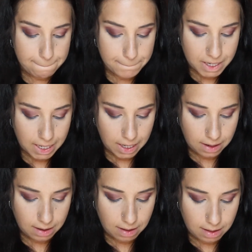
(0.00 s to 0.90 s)
but
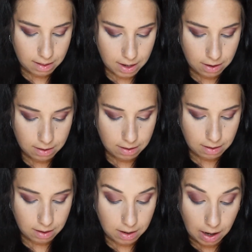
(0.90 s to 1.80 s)
they're
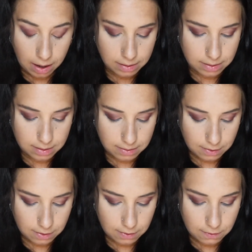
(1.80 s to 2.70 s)
not
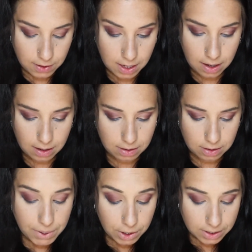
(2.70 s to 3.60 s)

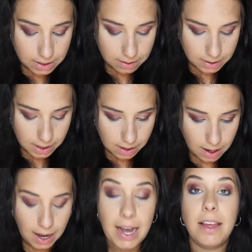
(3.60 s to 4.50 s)
vegan. Personally,
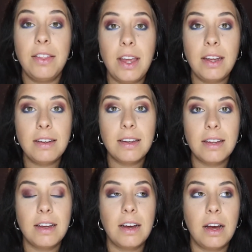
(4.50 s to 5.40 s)
I think
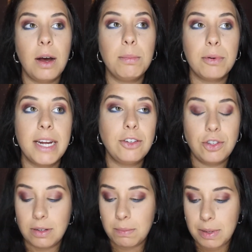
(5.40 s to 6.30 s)
a brand
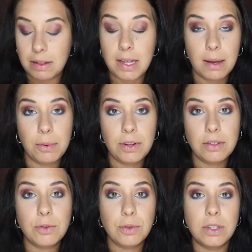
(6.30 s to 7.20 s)
shouldn't be
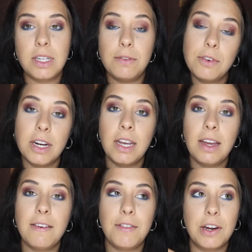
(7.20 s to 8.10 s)
labeled cruelty free
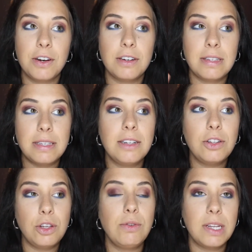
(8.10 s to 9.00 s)
if they're
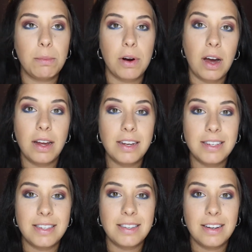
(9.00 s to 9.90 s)
still using
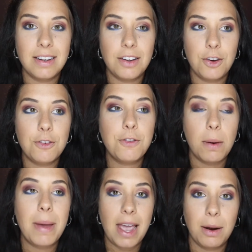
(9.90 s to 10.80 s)
products
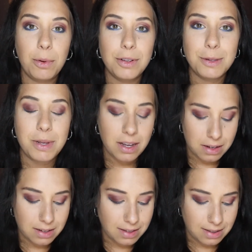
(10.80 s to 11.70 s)
from animals,
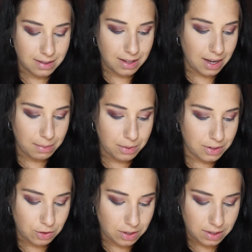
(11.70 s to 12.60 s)
because the
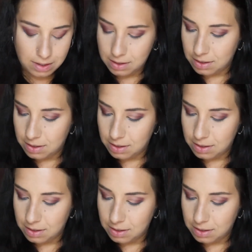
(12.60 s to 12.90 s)
animals just,